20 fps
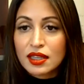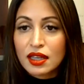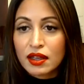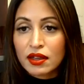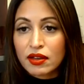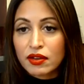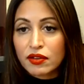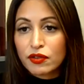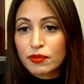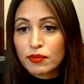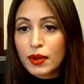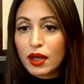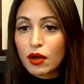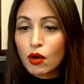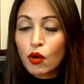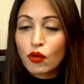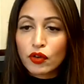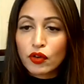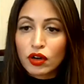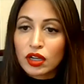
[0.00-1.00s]
of about
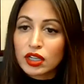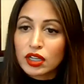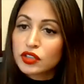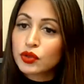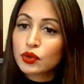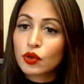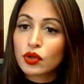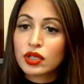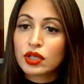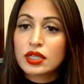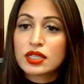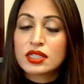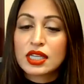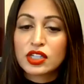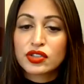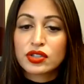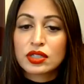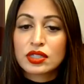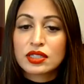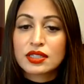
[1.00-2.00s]
over 100
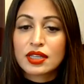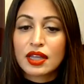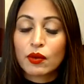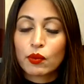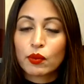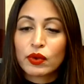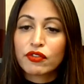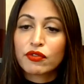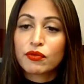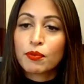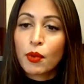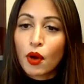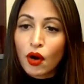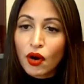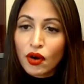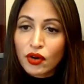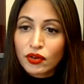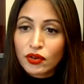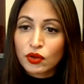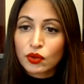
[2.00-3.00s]
organizations that we've
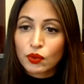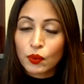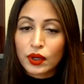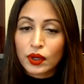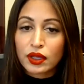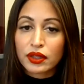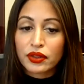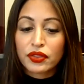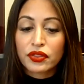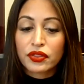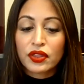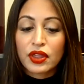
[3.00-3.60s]
partnered with